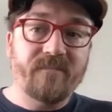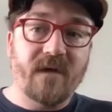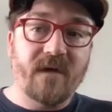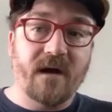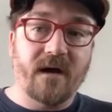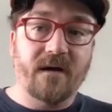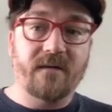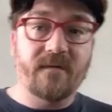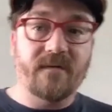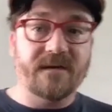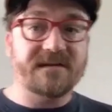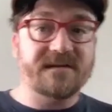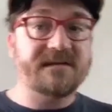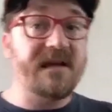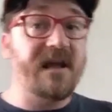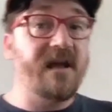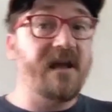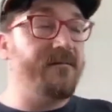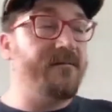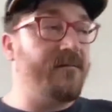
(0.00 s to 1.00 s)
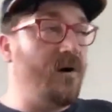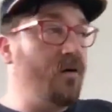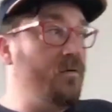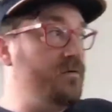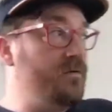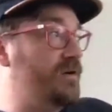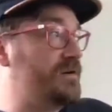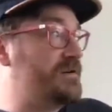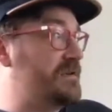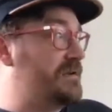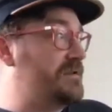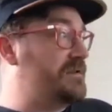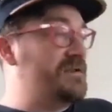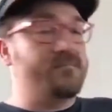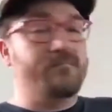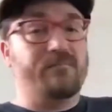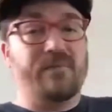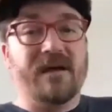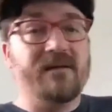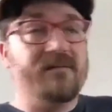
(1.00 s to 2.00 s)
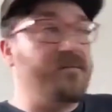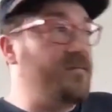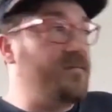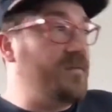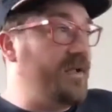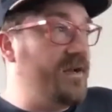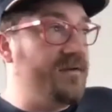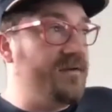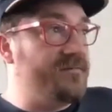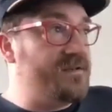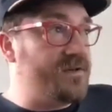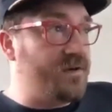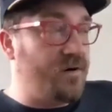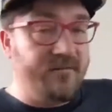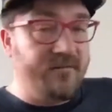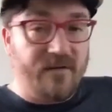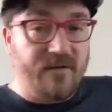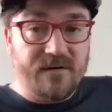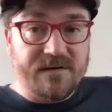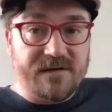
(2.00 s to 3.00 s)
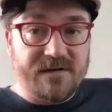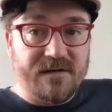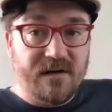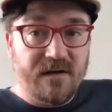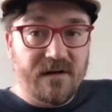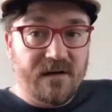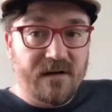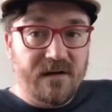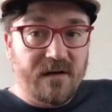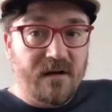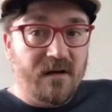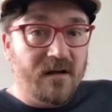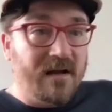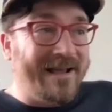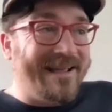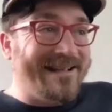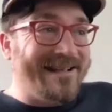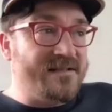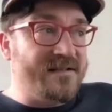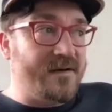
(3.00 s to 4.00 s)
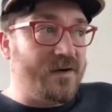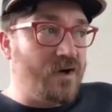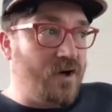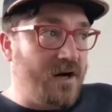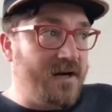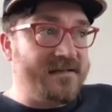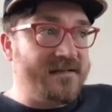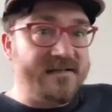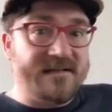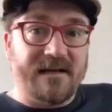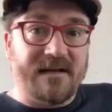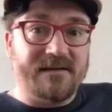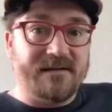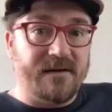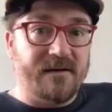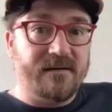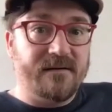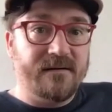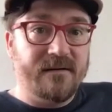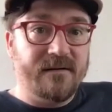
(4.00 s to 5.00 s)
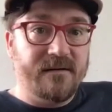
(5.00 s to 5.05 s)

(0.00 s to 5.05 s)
The CFO looks at this big fleet of servers like it's a cost center.